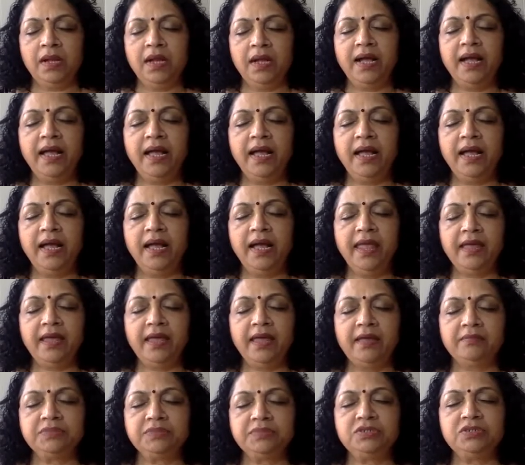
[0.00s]
I
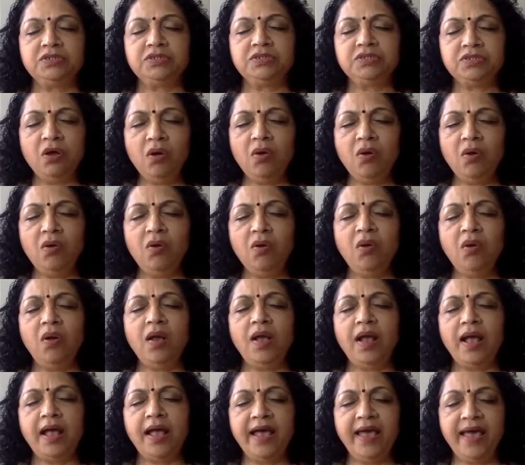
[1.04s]
am
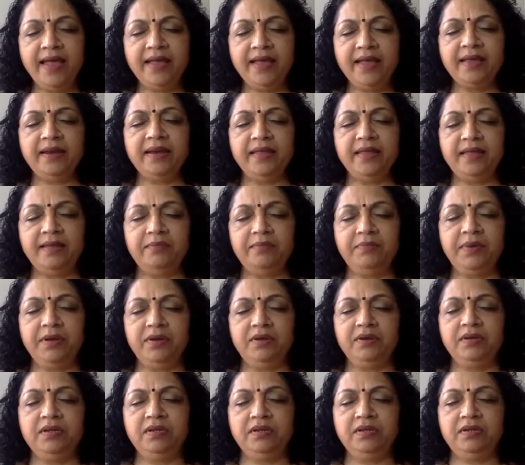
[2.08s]
so angry
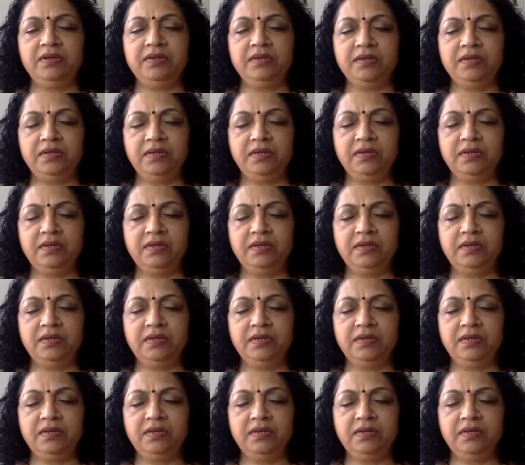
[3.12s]
about it.